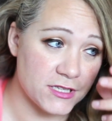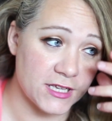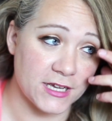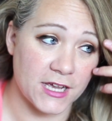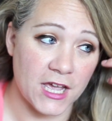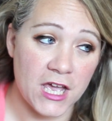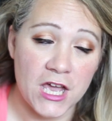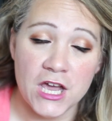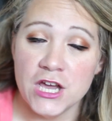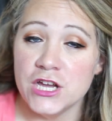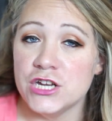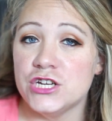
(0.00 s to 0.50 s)
like
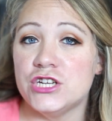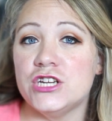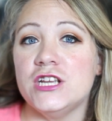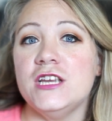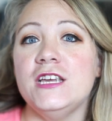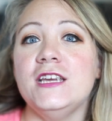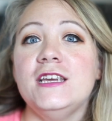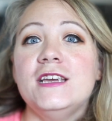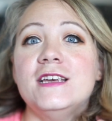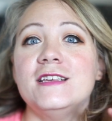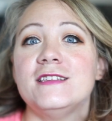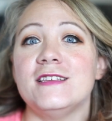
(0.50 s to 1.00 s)

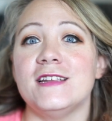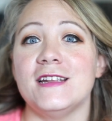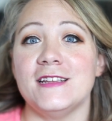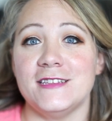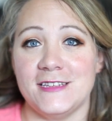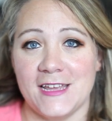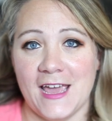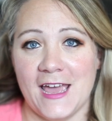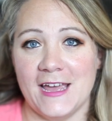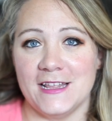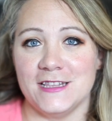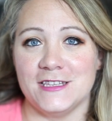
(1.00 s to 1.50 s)
she is an
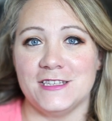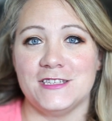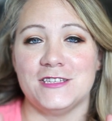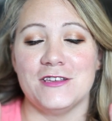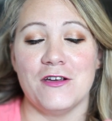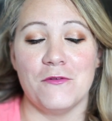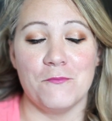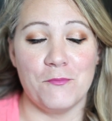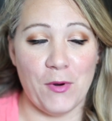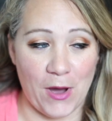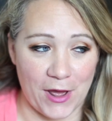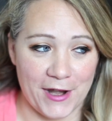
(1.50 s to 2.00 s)
intense
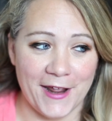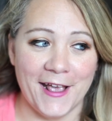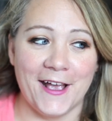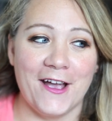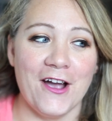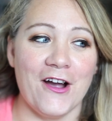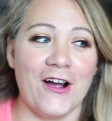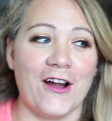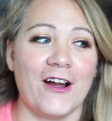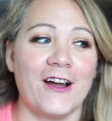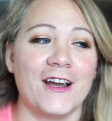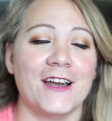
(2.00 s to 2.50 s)

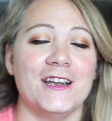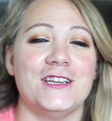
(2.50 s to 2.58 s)
bodyguard